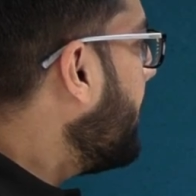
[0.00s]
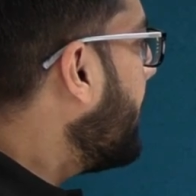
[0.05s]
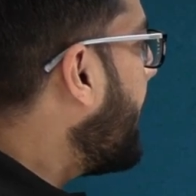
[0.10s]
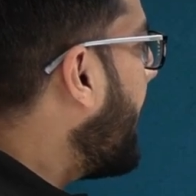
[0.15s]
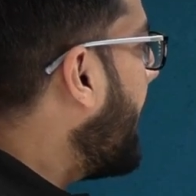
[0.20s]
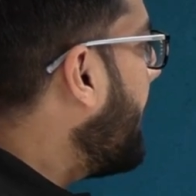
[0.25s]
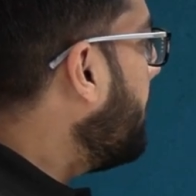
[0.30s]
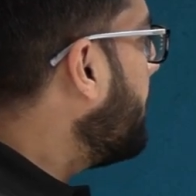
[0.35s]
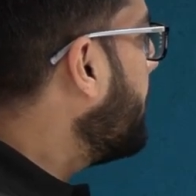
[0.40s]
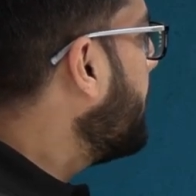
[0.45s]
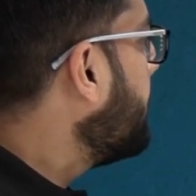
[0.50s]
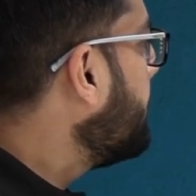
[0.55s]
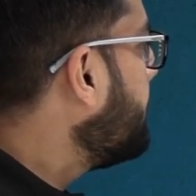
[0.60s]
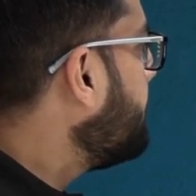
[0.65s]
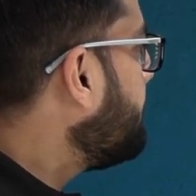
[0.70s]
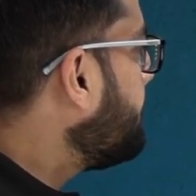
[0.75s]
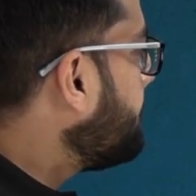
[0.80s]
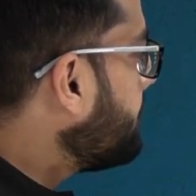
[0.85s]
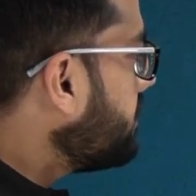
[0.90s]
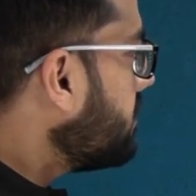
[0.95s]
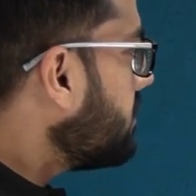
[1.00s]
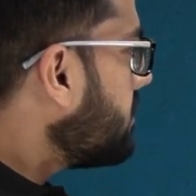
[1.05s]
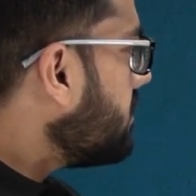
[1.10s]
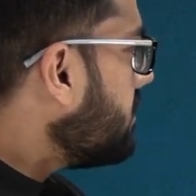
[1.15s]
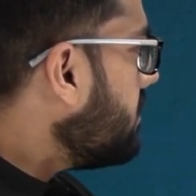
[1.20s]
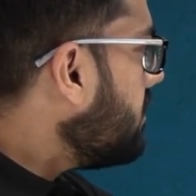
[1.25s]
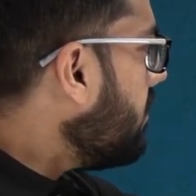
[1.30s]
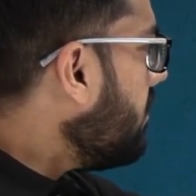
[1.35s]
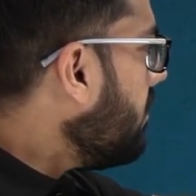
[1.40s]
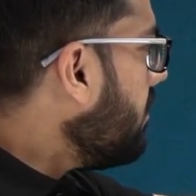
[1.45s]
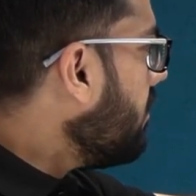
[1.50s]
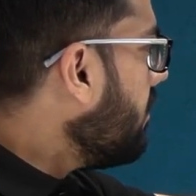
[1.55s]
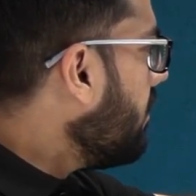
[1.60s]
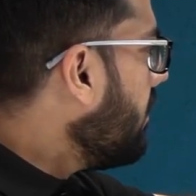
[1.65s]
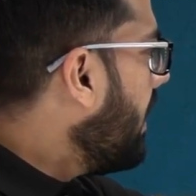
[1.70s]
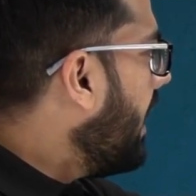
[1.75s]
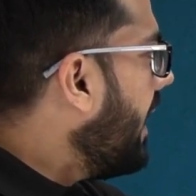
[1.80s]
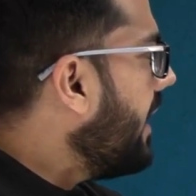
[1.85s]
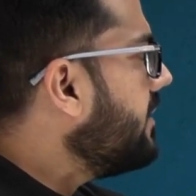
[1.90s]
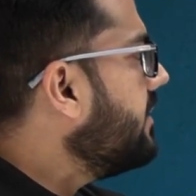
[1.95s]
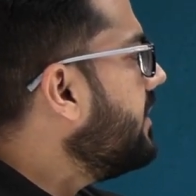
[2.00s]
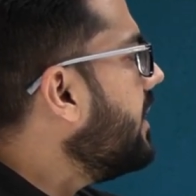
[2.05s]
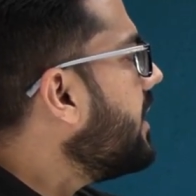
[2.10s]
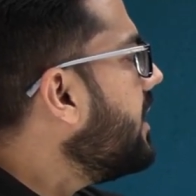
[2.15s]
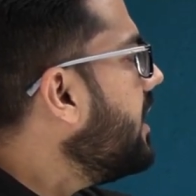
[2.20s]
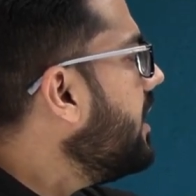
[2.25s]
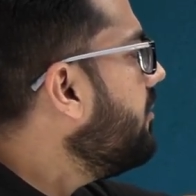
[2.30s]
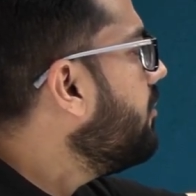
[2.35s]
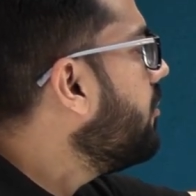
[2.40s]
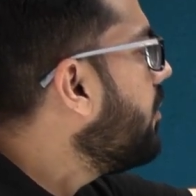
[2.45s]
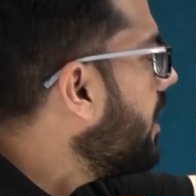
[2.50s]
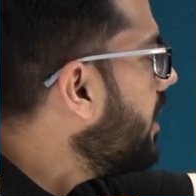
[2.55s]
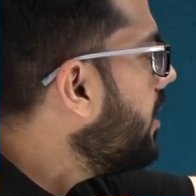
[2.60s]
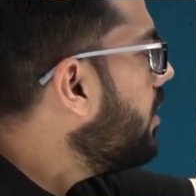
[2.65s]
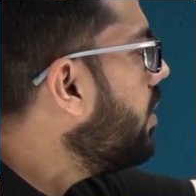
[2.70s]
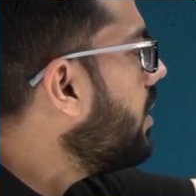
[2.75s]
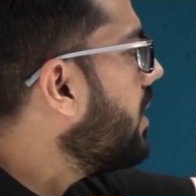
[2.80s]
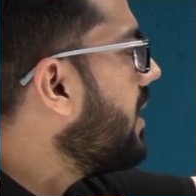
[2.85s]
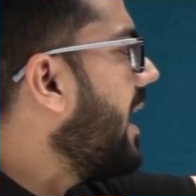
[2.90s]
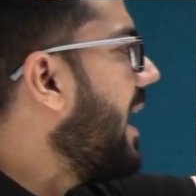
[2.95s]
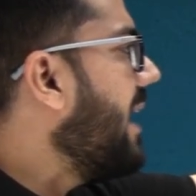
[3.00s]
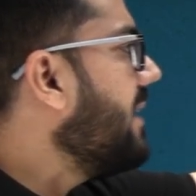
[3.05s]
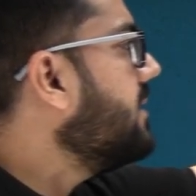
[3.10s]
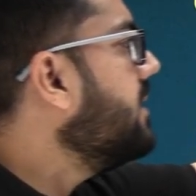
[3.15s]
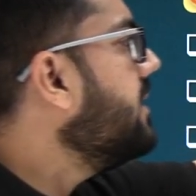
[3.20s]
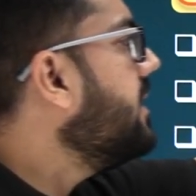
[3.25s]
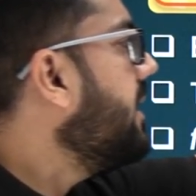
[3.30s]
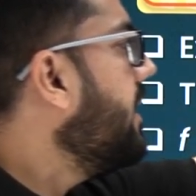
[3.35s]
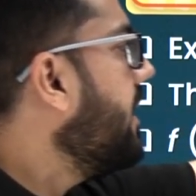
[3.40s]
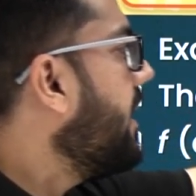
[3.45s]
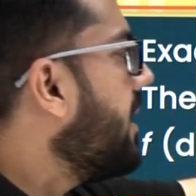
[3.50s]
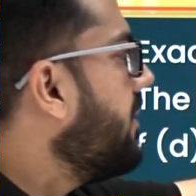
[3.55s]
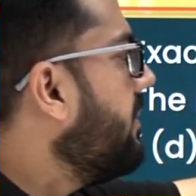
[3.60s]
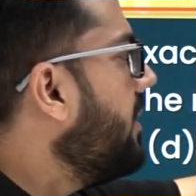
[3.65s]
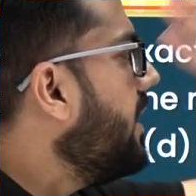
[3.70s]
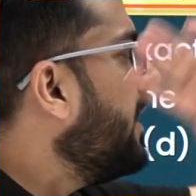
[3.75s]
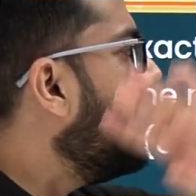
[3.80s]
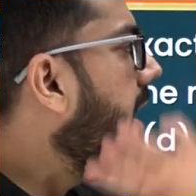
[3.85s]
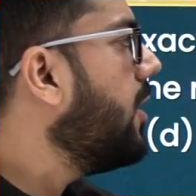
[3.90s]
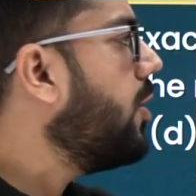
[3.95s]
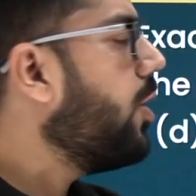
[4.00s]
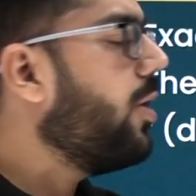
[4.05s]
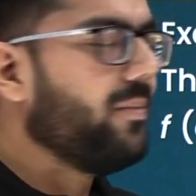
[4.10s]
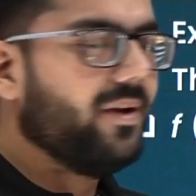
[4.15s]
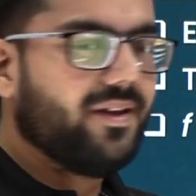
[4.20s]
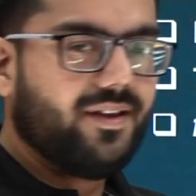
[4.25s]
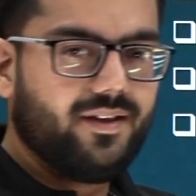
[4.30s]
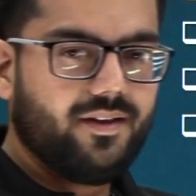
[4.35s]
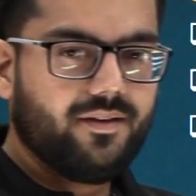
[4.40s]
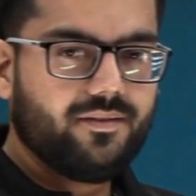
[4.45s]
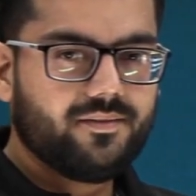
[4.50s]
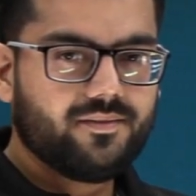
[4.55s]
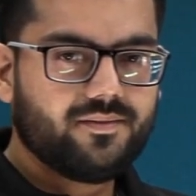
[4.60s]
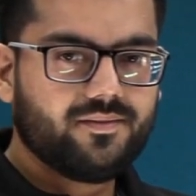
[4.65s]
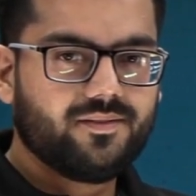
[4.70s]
one type, exactly one root lies in the interval d comma e.